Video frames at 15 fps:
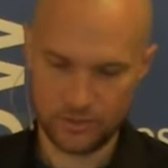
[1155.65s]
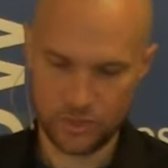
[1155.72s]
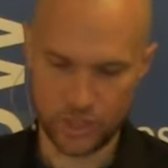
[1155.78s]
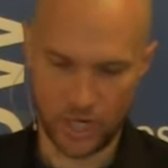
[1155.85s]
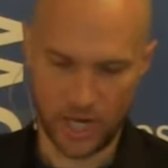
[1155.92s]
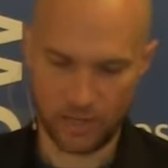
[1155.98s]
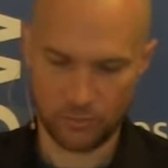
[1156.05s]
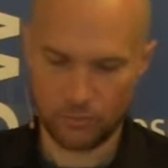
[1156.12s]

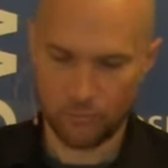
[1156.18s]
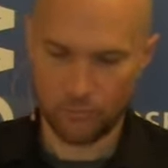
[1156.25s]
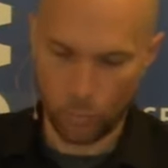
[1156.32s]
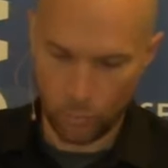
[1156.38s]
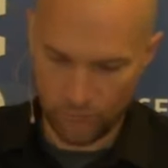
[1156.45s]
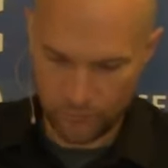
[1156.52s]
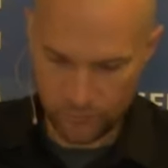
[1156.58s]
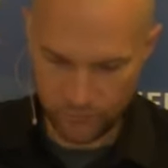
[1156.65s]
John,
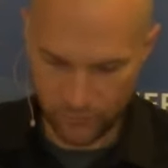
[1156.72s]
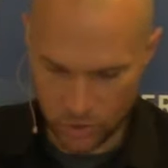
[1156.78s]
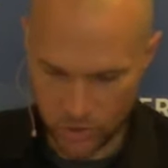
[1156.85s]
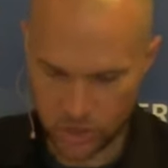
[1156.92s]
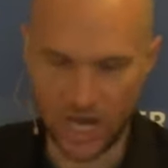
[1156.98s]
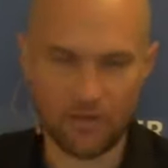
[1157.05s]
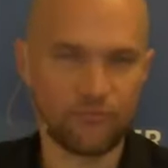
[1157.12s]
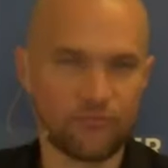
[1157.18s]

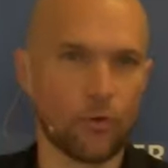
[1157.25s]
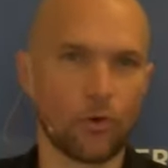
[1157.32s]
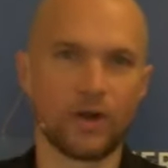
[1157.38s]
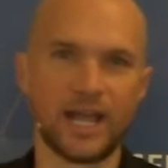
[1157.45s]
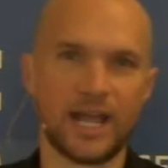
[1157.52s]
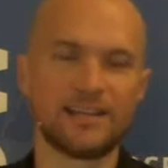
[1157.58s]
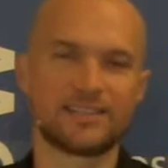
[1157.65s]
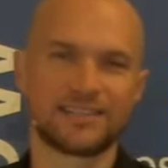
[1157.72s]
1 John
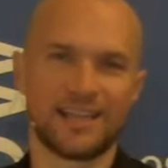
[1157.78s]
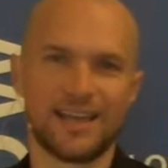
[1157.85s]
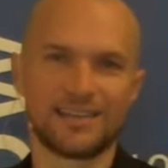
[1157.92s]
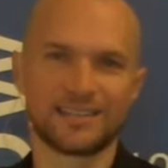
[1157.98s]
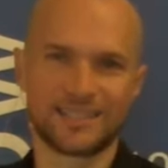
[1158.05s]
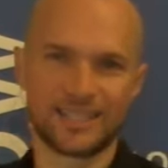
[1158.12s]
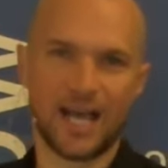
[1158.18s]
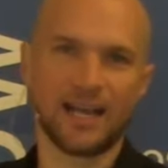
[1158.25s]
4:8
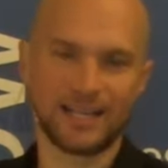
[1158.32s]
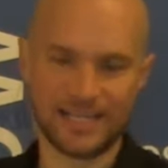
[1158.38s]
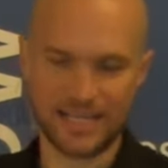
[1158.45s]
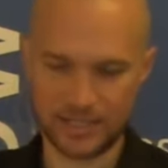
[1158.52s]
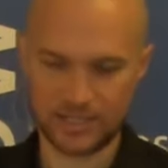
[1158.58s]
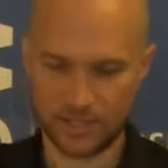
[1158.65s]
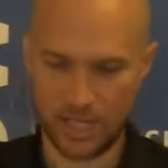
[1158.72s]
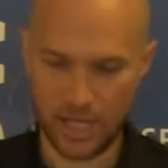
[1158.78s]
says God
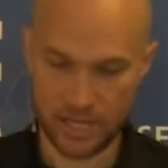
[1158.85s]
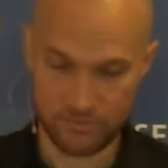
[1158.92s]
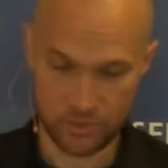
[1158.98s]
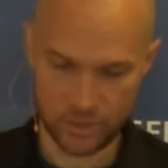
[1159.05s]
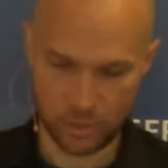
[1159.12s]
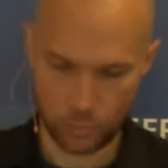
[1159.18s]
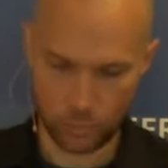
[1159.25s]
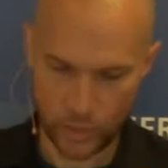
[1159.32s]
is love, and
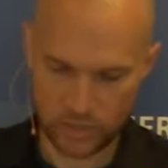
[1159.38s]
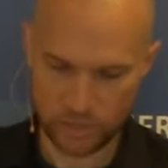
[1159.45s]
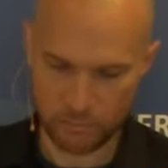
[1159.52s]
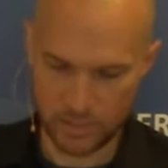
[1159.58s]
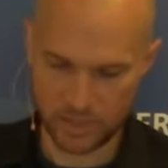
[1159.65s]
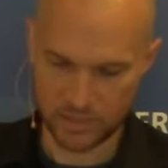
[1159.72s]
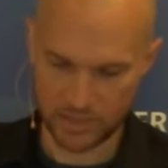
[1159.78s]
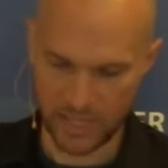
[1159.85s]
so we should
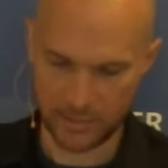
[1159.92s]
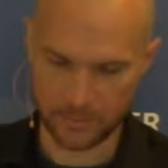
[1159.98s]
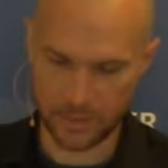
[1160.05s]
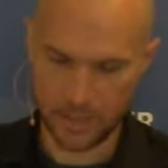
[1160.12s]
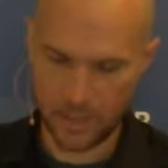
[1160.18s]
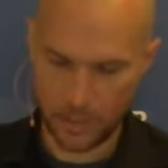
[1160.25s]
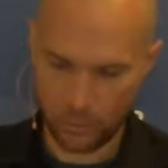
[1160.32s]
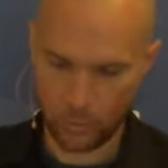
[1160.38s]
be the same
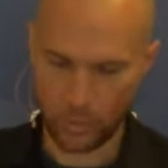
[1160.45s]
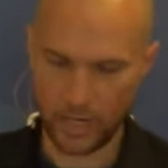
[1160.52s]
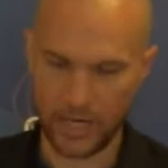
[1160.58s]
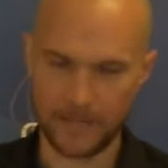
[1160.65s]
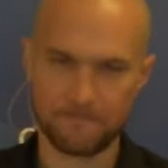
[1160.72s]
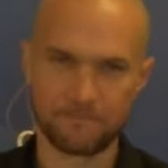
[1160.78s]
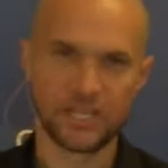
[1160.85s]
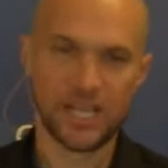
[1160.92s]
way.